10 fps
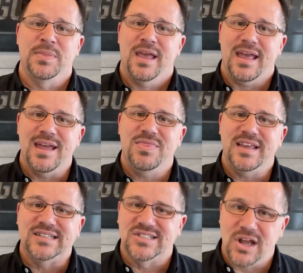In the
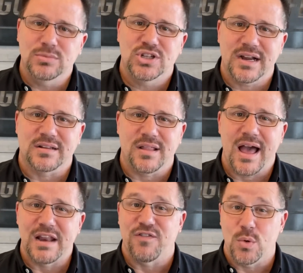subject
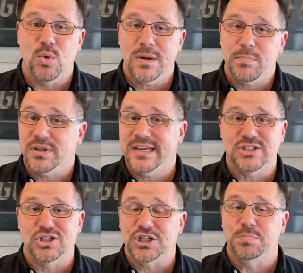line, if you would please
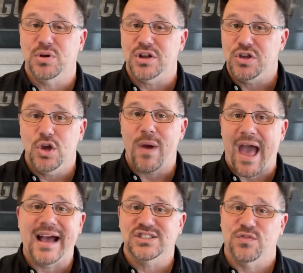just put You
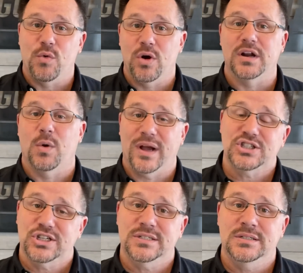Asked For It
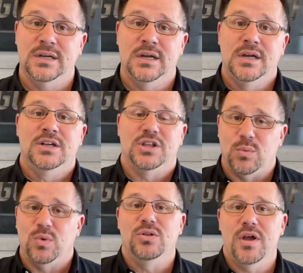question, so that
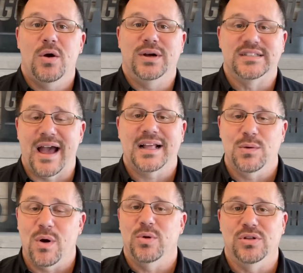we'll know exactly
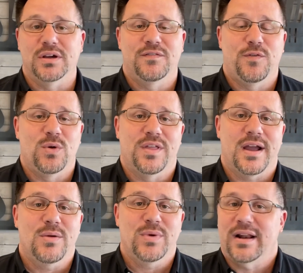what we're looking for
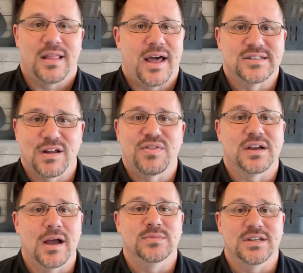there. We have a lot of stuff that
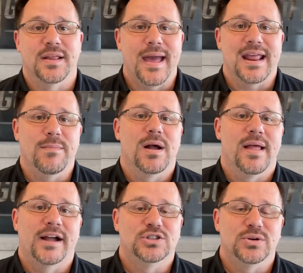comes into that email
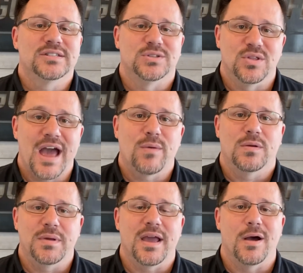address, so that would
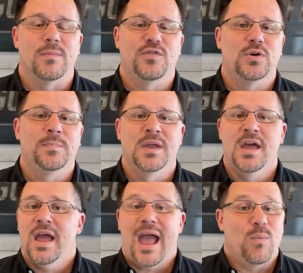be helpful.
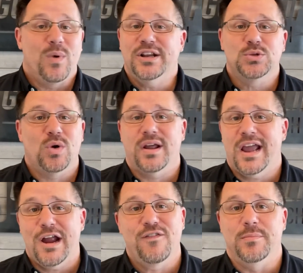And we just want to
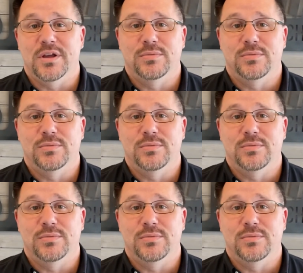hear from you.